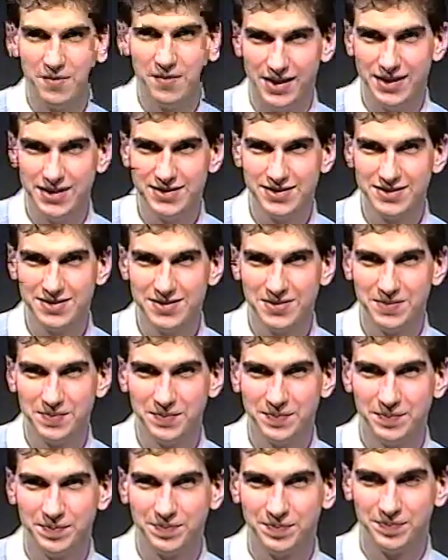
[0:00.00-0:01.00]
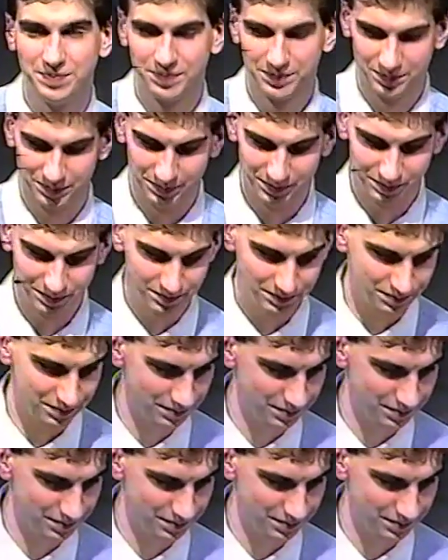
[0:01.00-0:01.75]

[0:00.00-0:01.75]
(silence)